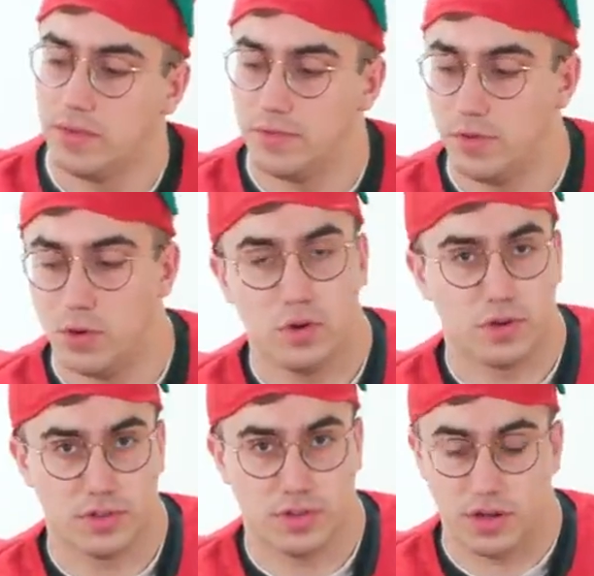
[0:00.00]
4
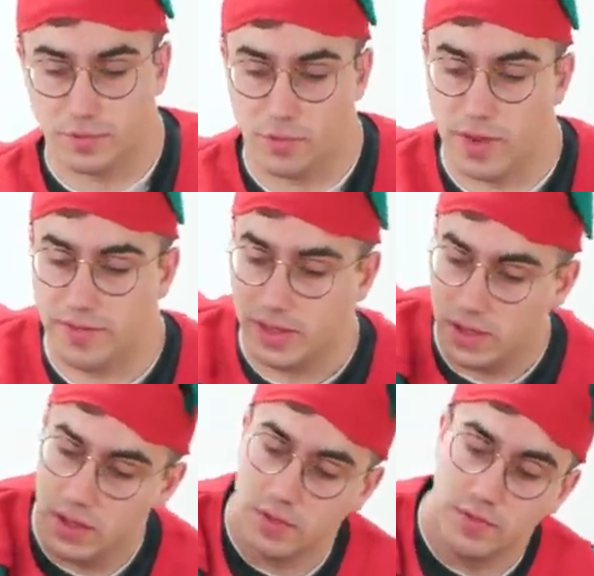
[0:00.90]
orders of gravy,
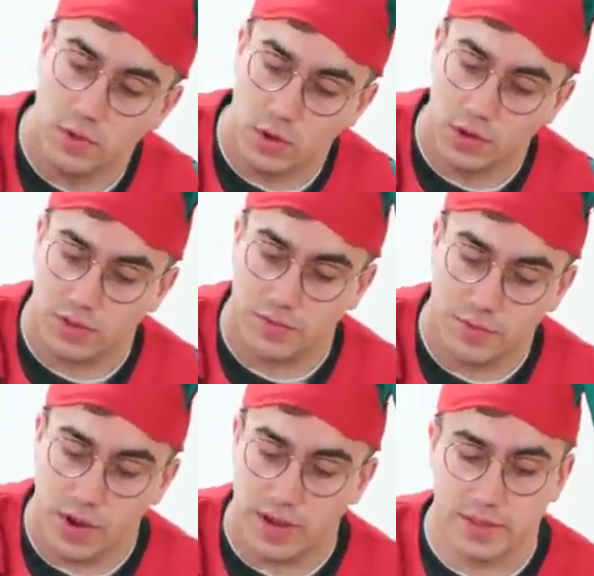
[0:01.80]
4 orders of
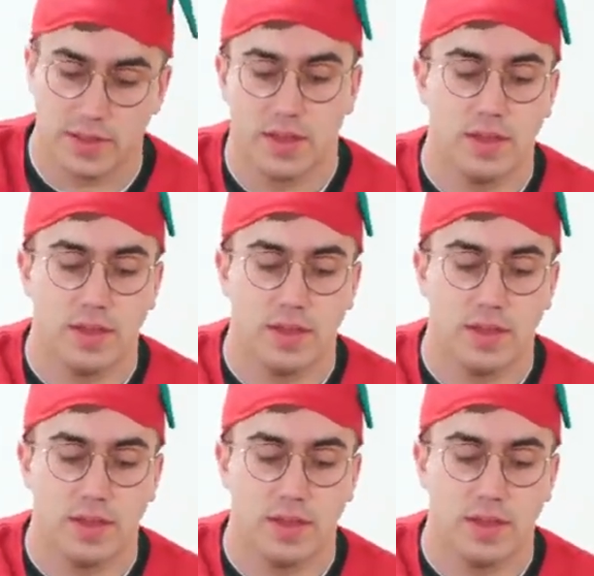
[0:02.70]
fries,